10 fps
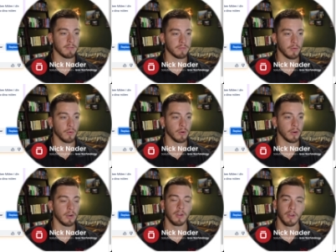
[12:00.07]

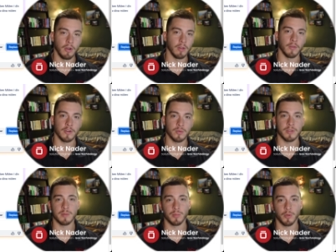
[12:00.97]
for all of our Swiss
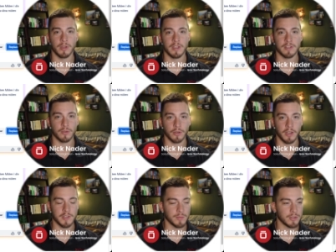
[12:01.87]
employees or
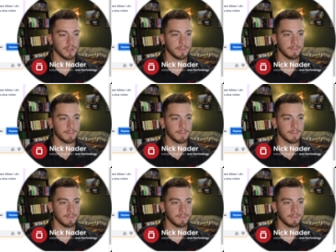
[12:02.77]
customers.